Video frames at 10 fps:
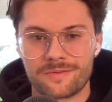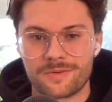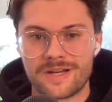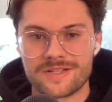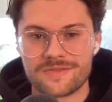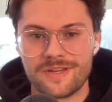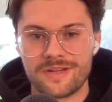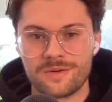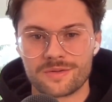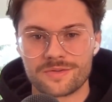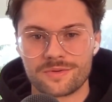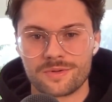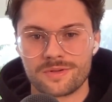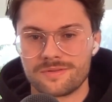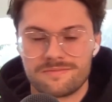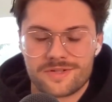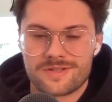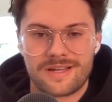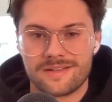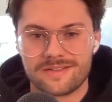greatest vehicles for
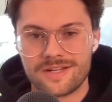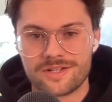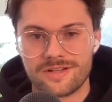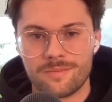just like attention